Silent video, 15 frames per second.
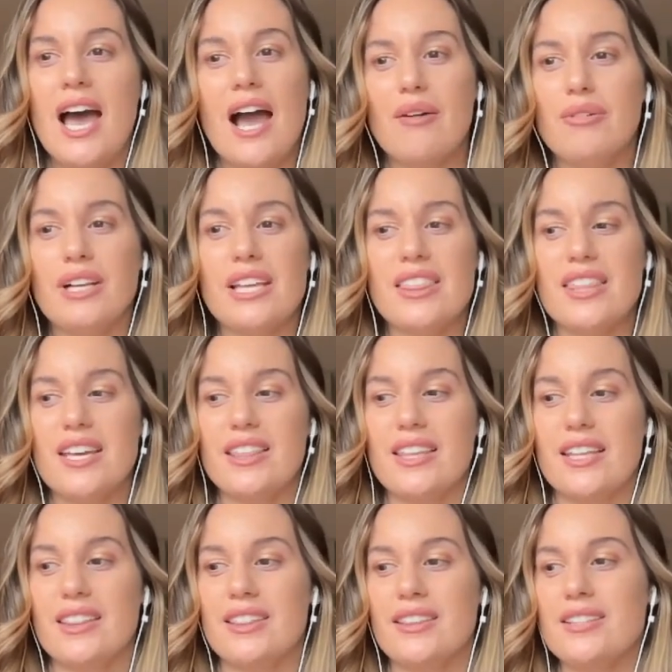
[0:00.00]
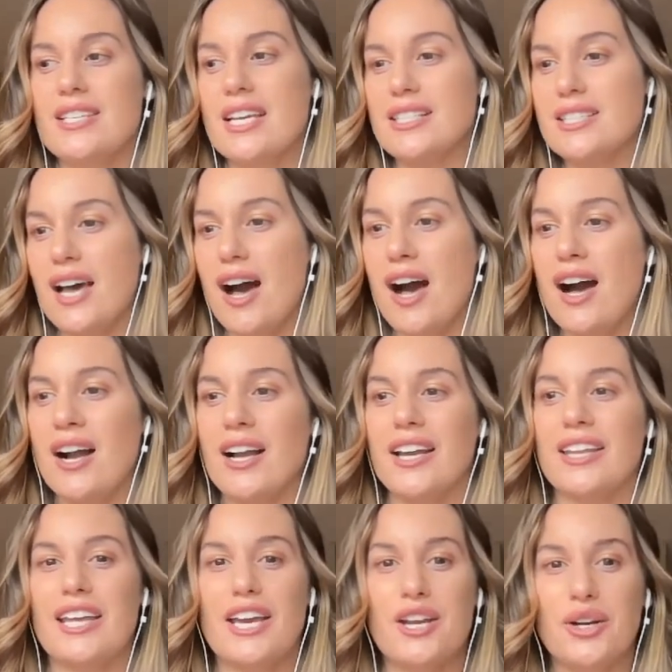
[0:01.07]
I really think that TikTok
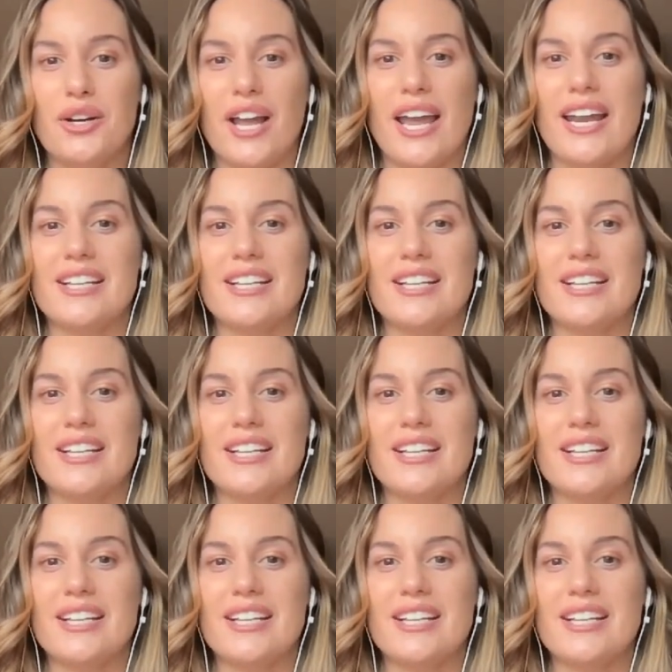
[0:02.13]
and the internet